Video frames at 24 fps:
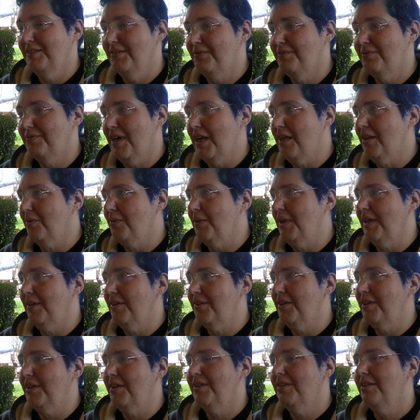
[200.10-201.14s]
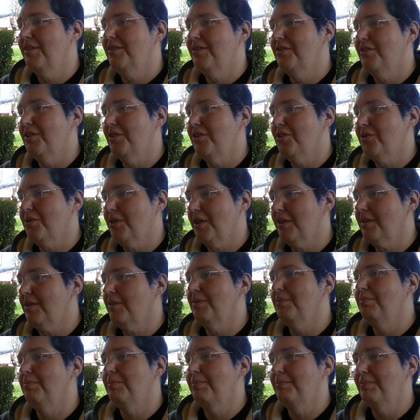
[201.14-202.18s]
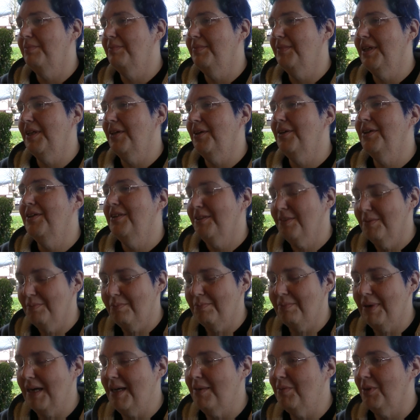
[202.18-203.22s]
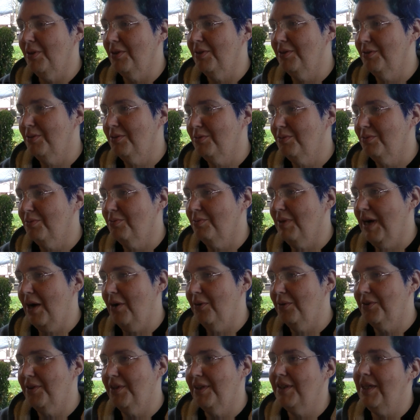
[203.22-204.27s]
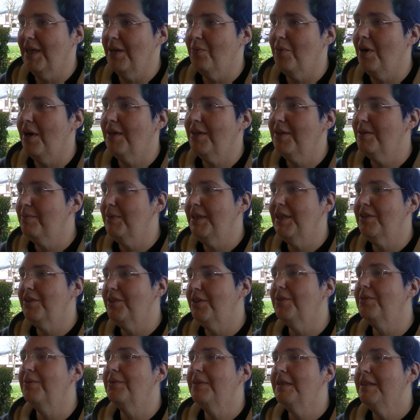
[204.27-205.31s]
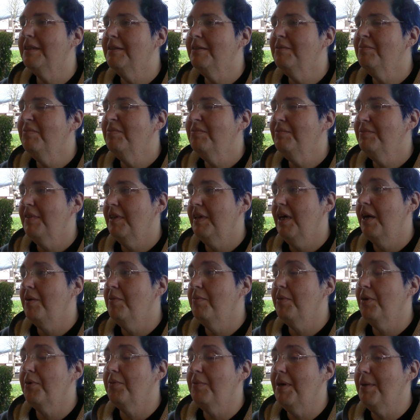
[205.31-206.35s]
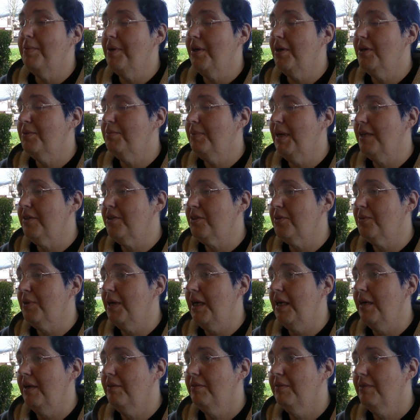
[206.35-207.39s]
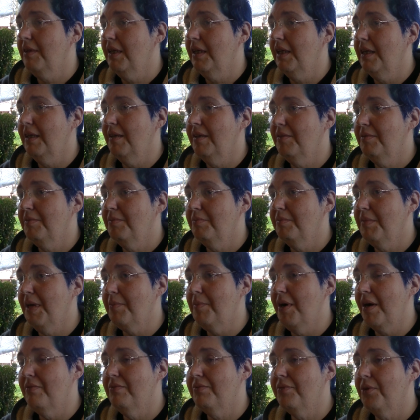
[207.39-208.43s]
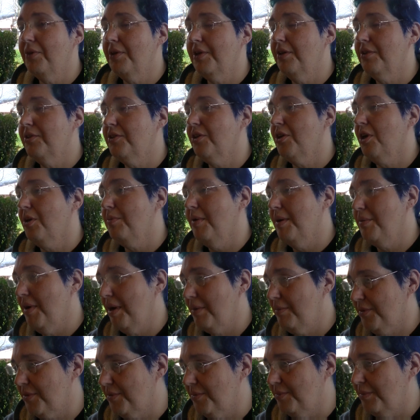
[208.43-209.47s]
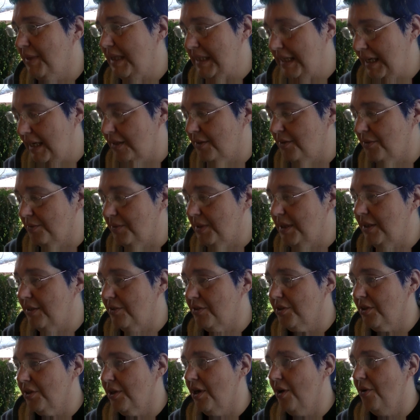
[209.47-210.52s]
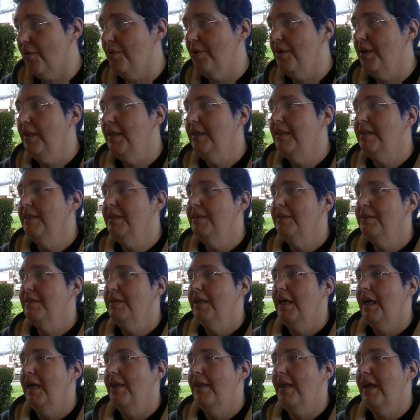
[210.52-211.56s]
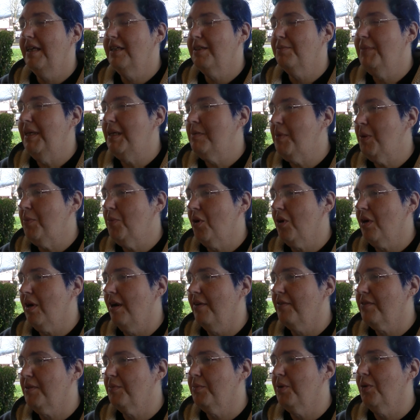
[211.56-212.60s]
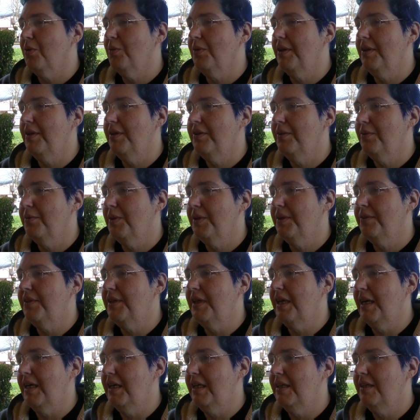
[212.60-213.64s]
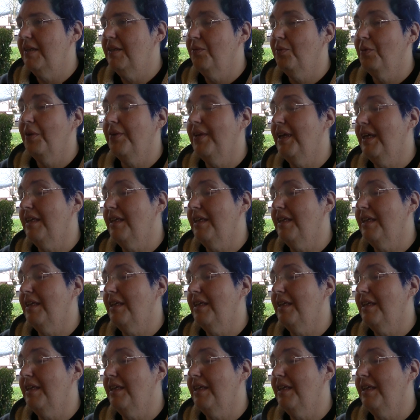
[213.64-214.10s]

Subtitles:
following the strict, Bible route that they wanted me to. Both my parents passed away. My mom 4 years ago, my dad 3 years ago. That's made me more comfortable with the idea. Well,